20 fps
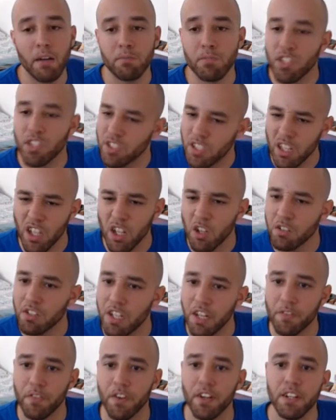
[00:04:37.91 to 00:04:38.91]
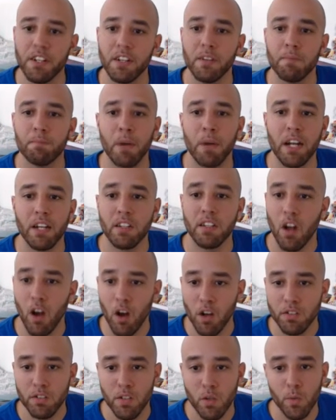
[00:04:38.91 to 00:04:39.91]
Just a little different, but
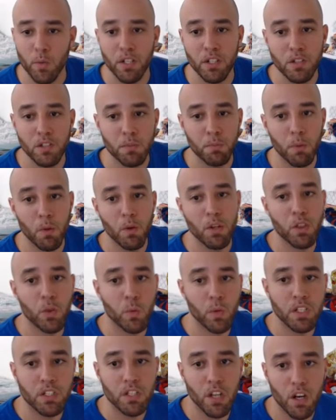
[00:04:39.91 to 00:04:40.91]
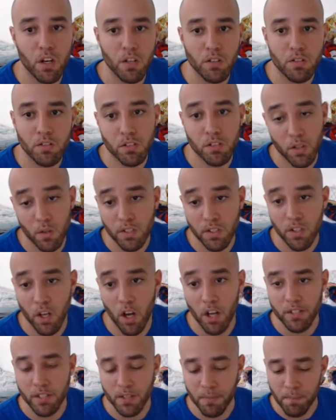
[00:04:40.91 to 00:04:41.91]
also reusable in 3 turns, so it's
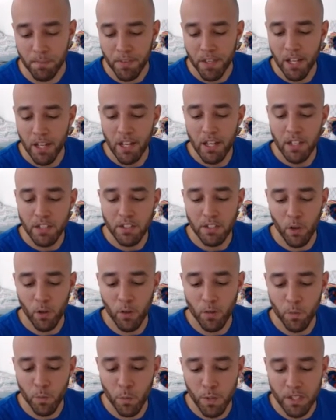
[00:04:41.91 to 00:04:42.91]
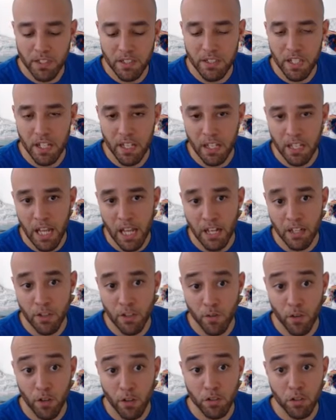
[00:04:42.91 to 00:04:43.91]
awesome. So we see that his
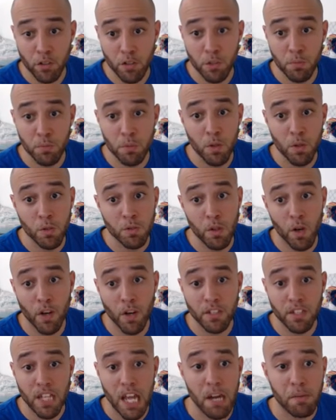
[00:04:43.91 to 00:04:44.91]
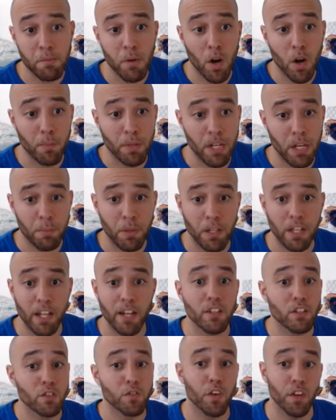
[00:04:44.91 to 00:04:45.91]
first 2 moves are attack bar
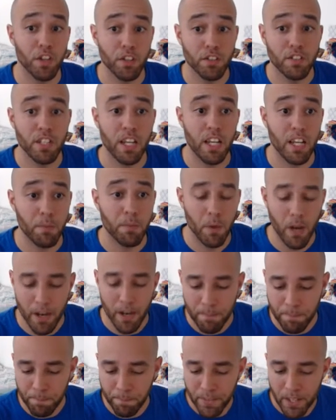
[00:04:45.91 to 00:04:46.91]
manipulators for your team, right?